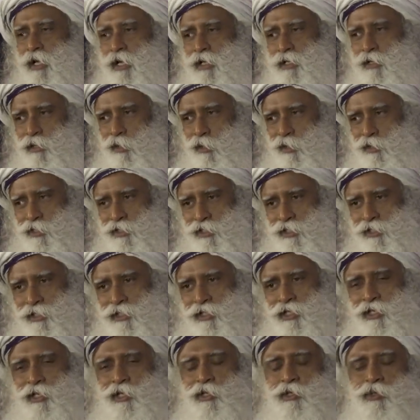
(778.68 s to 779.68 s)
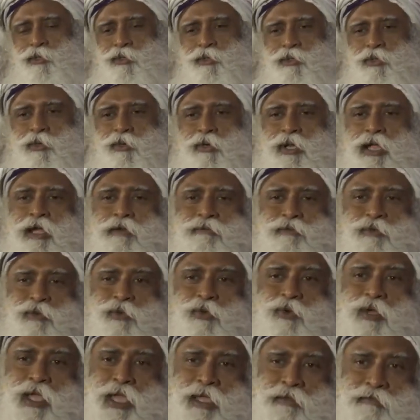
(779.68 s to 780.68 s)
ideology, you don't have to
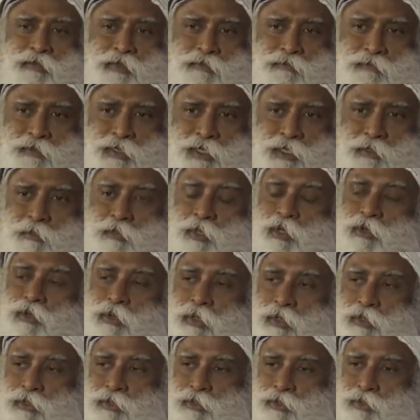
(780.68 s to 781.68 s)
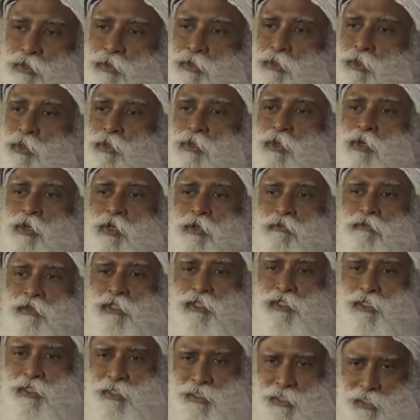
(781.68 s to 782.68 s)
look heavenward because you don't know in
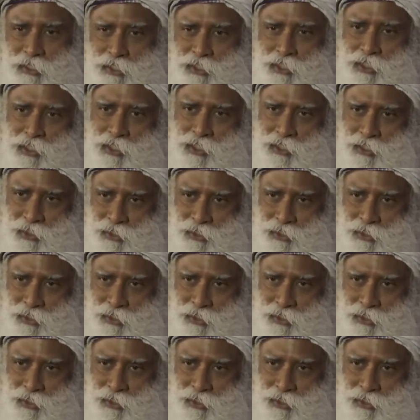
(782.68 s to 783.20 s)
which direction it